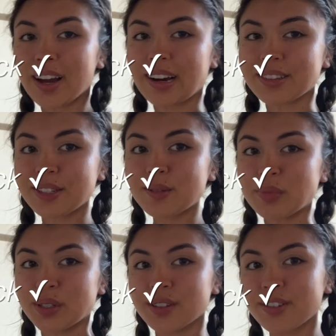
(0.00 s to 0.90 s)
I got this
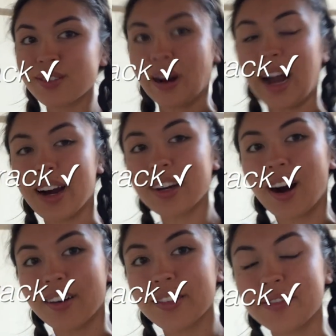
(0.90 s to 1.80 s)
beautiful rack
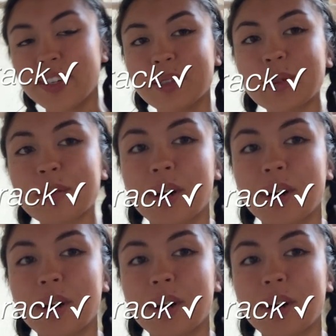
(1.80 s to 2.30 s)
off of Facebook